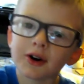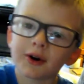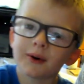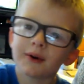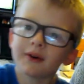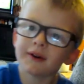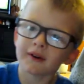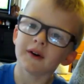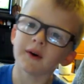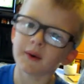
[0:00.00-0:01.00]
I'm a hoot,
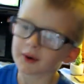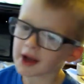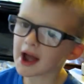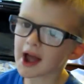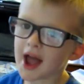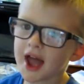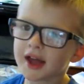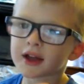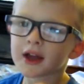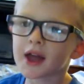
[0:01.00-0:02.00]
too. You're a hoot.